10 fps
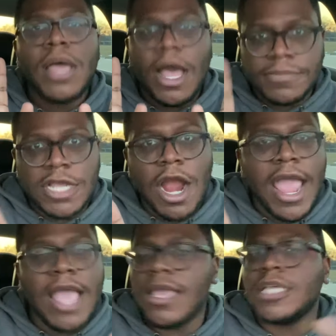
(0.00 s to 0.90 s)
I'm
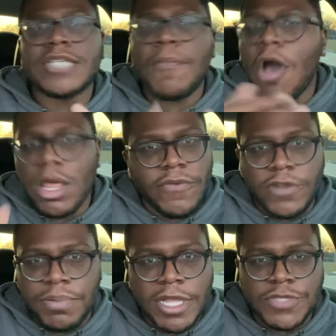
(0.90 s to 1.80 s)
sorry, because I'm all over
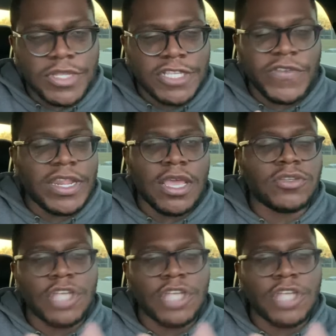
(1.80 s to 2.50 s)
the place with these videos.